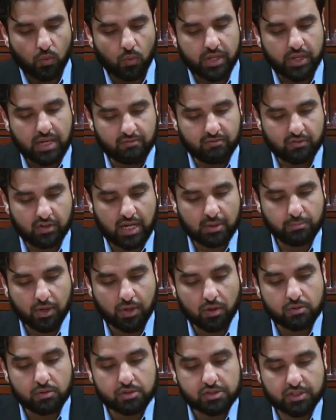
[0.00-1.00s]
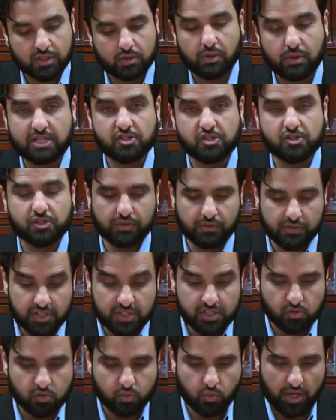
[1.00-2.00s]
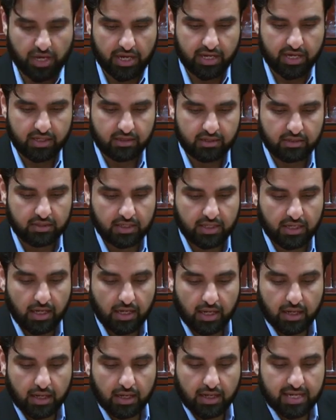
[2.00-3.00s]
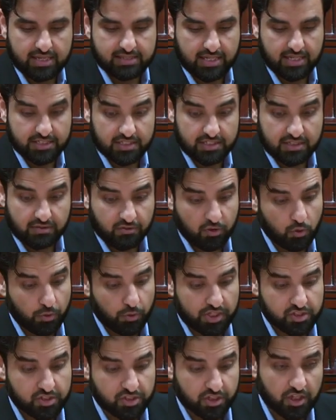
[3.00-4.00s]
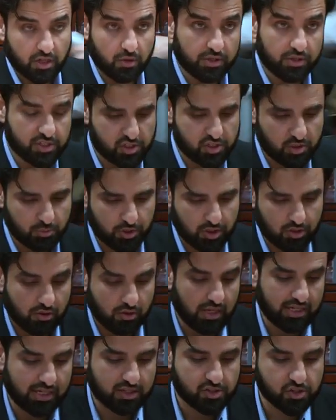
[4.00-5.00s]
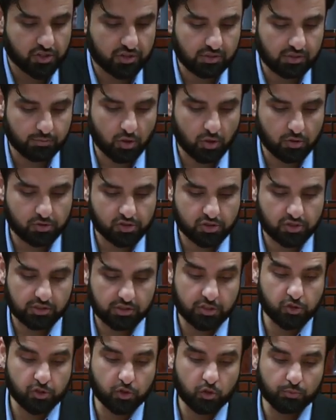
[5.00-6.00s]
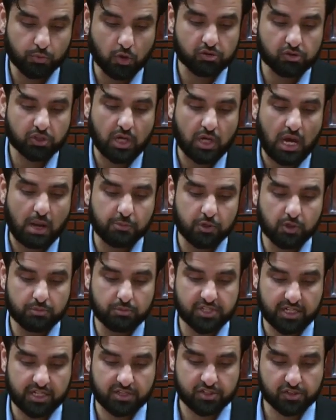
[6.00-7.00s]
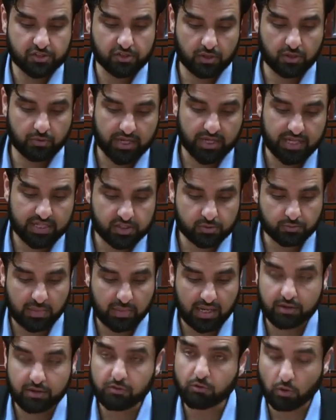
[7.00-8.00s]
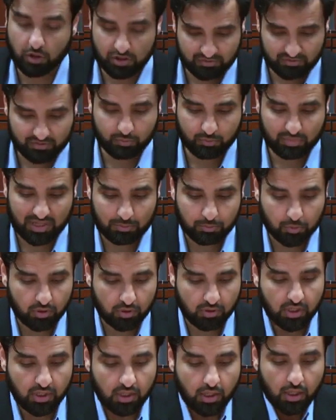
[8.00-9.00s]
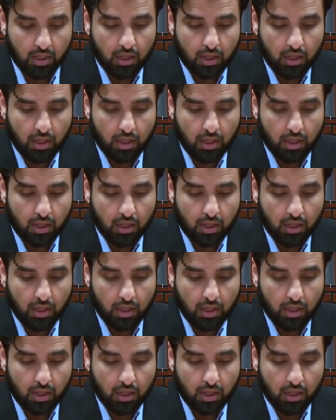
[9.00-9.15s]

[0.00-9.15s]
Whenever I pose the question this way, as I did a few weeks ago in a similar lecture, the two most common objections are raised by thoughtful people,